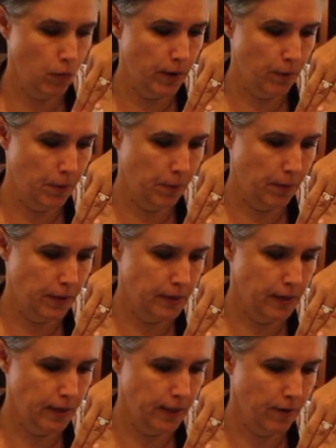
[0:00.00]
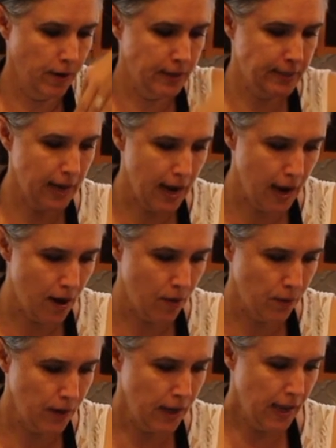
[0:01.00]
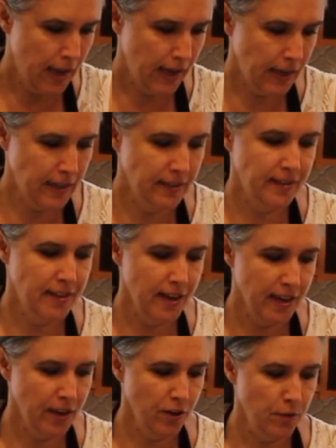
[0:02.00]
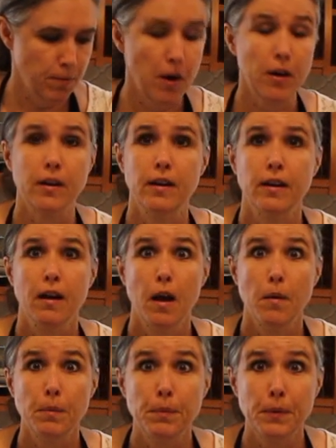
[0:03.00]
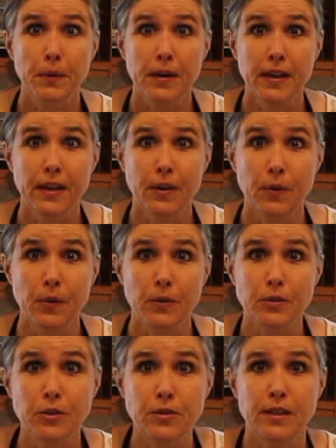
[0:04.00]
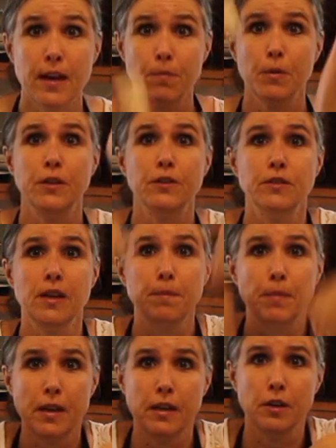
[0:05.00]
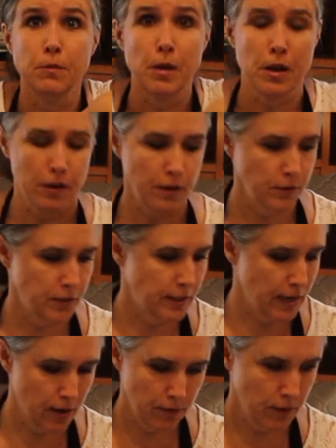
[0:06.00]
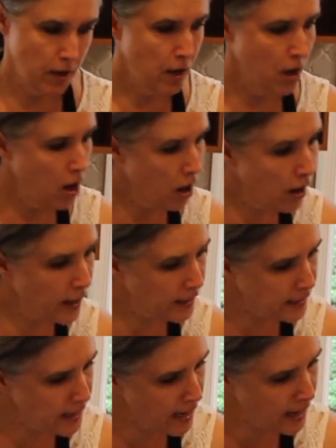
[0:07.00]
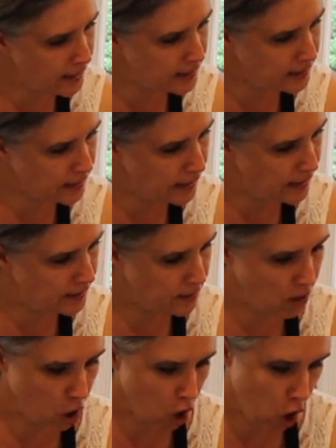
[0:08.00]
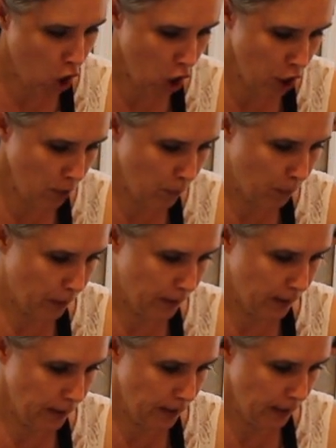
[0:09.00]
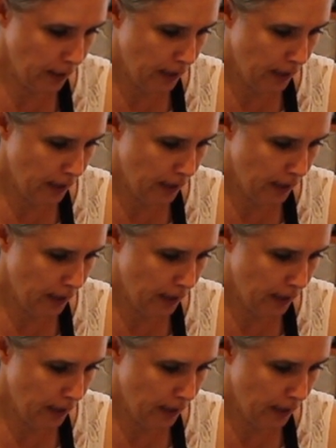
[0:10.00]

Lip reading: Wait. Did I get that right? Down is the inner bark. Pretty cool. So sapwood goes up, inner bark goes down. All right, next is the heartwood.